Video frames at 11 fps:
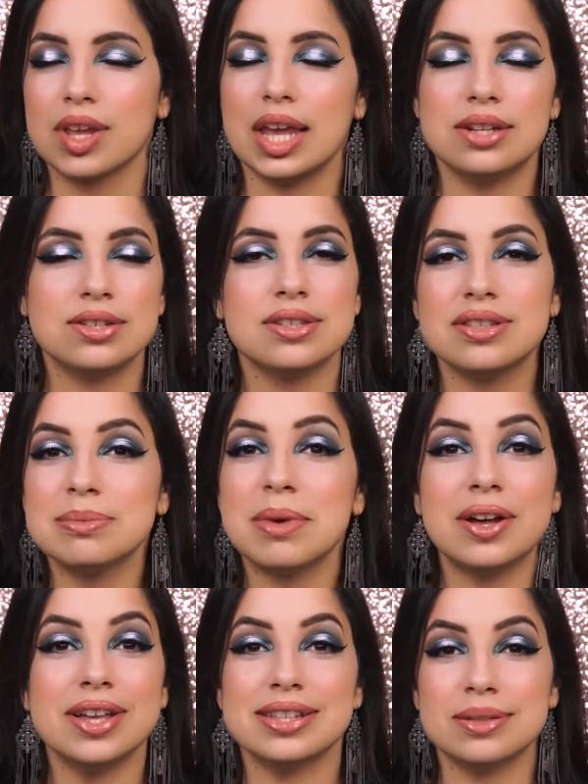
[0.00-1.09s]
it
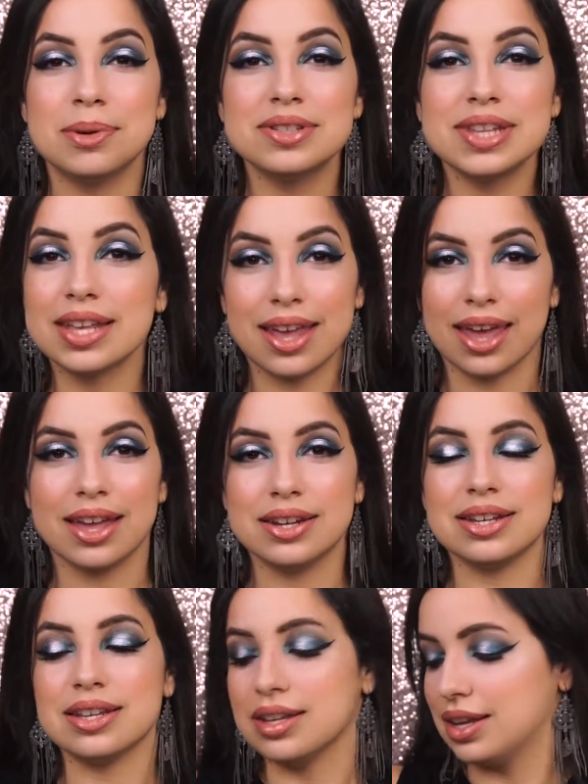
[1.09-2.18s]
smells like
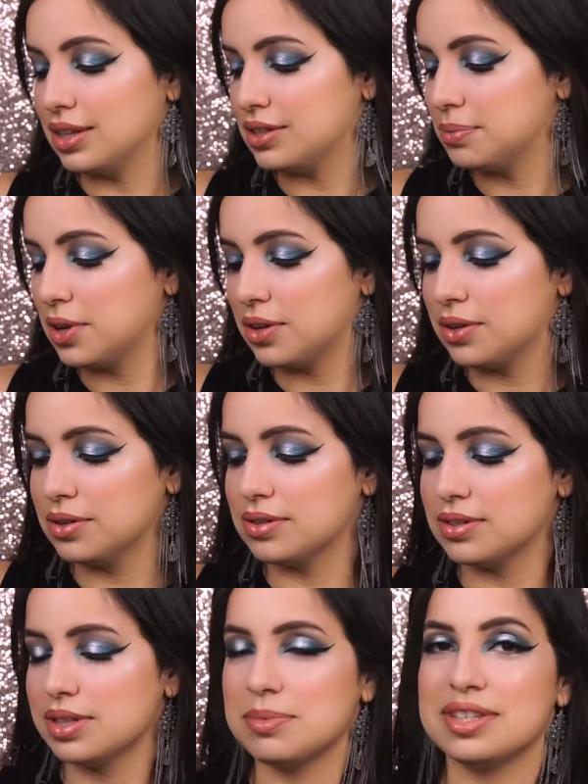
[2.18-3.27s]
candy. It
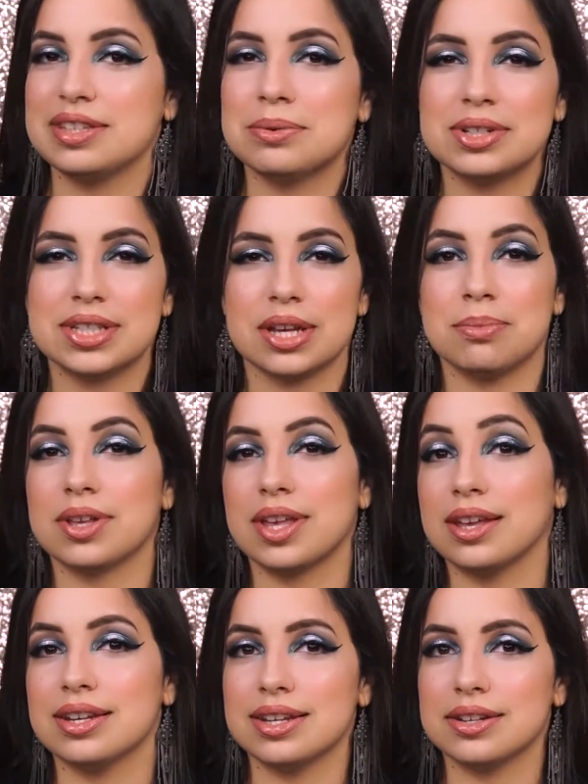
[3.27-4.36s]
smells, let me see, what type of
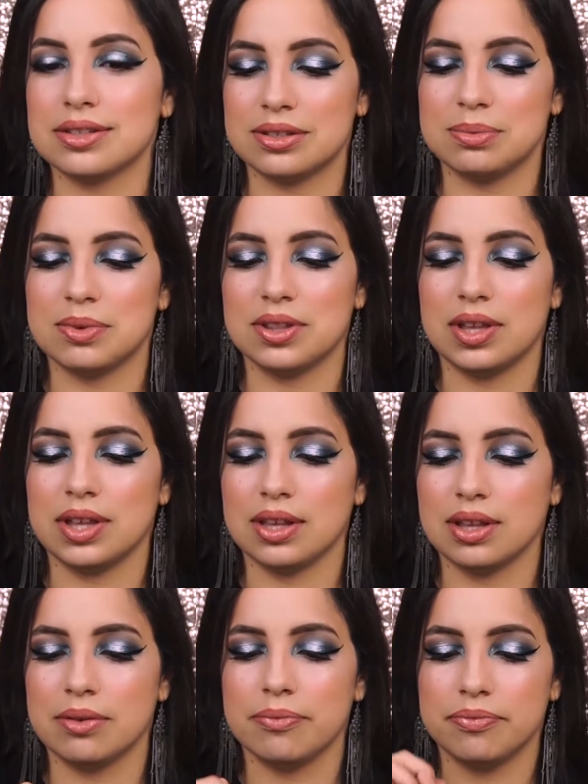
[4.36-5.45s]
candy does it smell like?